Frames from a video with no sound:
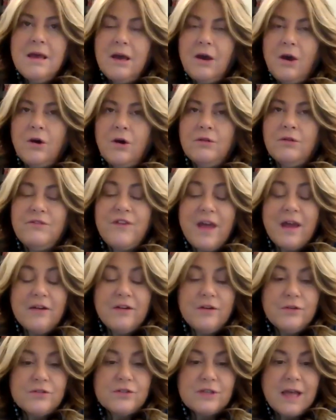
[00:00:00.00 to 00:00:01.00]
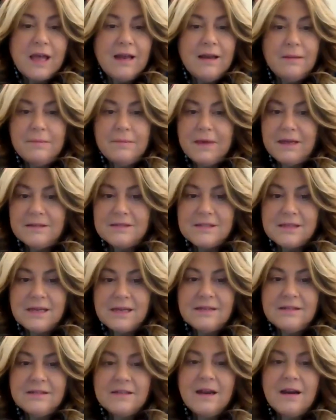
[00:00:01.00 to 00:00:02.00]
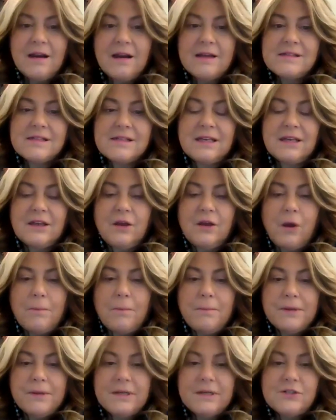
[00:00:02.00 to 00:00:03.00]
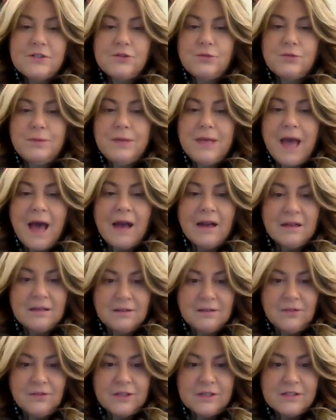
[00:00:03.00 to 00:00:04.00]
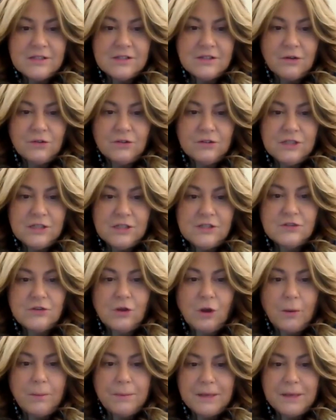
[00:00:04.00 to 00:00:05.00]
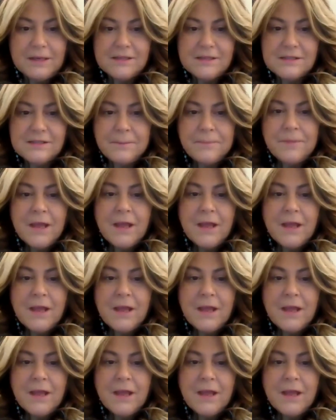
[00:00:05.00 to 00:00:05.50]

on various elements. And they're asking companies to be activists on these topics.